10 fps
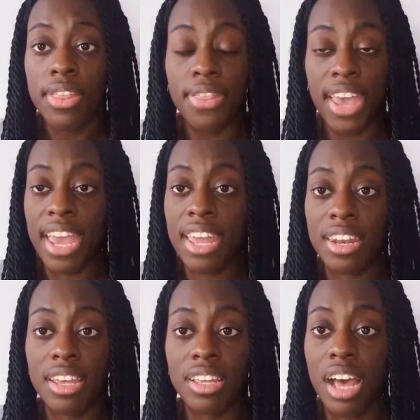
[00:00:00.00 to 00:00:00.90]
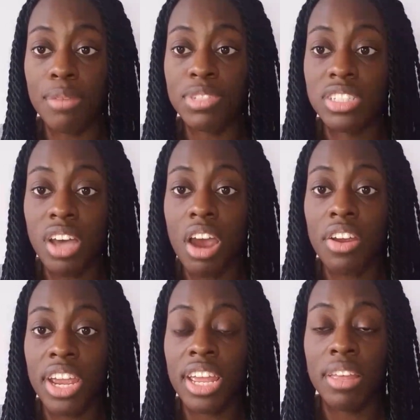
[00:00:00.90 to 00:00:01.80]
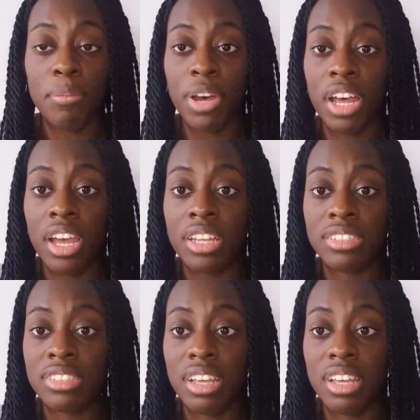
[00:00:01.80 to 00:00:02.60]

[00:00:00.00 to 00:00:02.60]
then I'm sorry, but